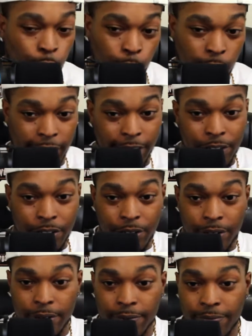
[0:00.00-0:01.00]

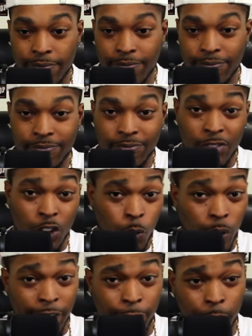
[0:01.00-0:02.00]
footage,
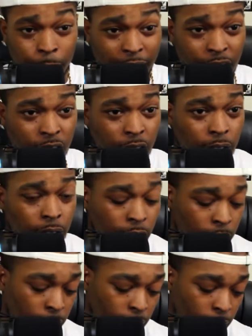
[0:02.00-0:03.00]
new information
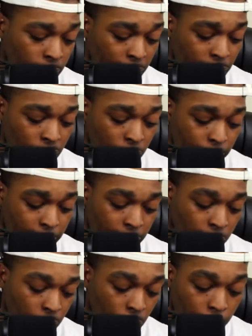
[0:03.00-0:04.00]
has come
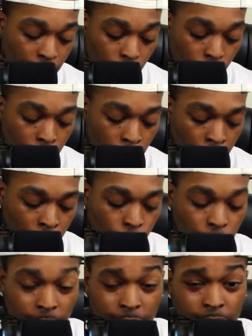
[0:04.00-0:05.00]
out
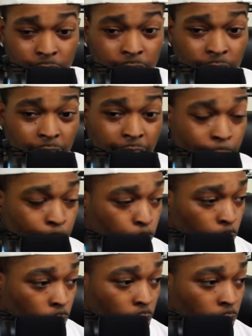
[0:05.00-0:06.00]
with
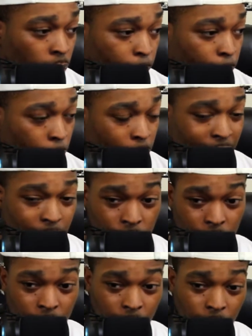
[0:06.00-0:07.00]
Apryl apparently
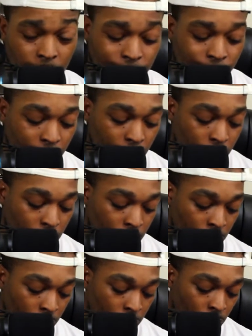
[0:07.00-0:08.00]
cheating on Fizz
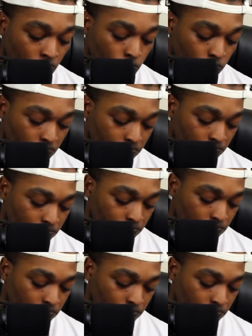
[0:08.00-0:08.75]
with